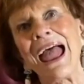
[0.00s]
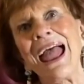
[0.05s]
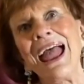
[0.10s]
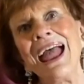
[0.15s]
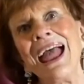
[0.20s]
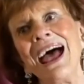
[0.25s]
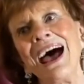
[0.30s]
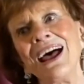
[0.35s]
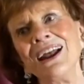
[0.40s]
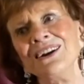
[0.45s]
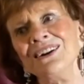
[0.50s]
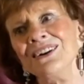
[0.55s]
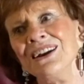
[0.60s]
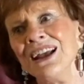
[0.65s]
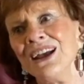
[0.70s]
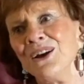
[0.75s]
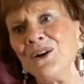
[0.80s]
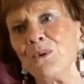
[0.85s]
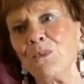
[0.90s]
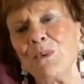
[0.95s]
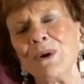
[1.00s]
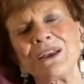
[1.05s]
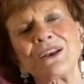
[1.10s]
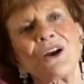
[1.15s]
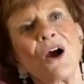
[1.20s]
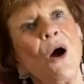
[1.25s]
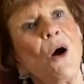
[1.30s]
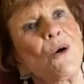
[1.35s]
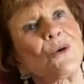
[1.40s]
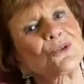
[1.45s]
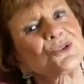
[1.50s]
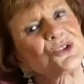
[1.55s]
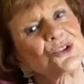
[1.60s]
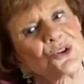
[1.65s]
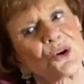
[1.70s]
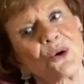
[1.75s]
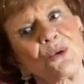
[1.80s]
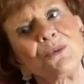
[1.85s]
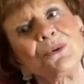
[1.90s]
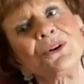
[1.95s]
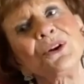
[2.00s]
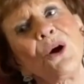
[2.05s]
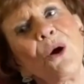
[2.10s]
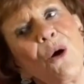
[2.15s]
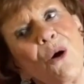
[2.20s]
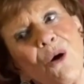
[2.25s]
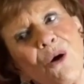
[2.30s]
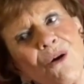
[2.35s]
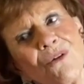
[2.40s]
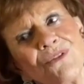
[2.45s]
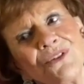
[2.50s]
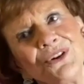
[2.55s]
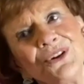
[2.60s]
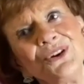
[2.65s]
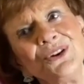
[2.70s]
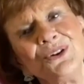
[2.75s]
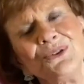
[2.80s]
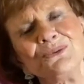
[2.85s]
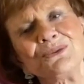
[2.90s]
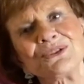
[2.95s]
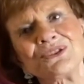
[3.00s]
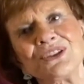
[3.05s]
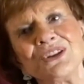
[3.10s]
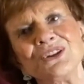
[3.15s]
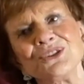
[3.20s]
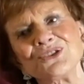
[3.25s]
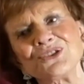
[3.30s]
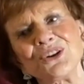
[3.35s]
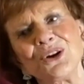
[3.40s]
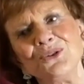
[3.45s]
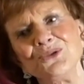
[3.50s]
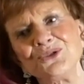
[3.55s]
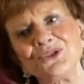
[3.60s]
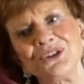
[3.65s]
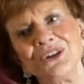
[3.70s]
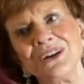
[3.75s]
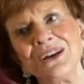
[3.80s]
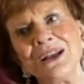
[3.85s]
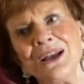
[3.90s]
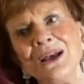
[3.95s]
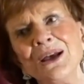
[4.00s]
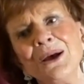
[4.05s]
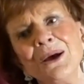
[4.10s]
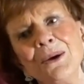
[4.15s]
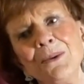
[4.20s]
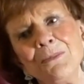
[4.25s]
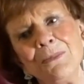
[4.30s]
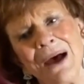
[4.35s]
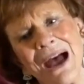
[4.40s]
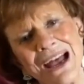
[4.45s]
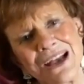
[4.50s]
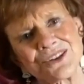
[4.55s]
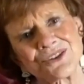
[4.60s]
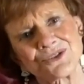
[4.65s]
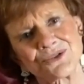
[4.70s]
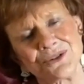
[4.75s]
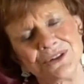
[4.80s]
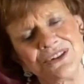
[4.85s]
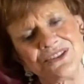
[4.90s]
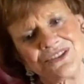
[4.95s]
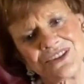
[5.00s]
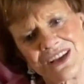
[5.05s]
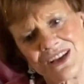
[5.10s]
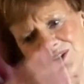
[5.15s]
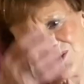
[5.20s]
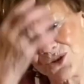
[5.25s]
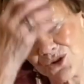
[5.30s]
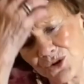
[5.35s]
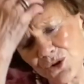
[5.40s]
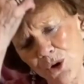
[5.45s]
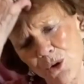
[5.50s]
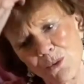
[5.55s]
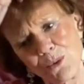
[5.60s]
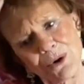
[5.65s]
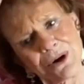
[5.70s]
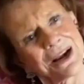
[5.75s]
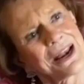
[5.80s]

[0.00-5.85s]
and we called Sherwood Harwood, who was the associate pastor, and said, "Sherwood,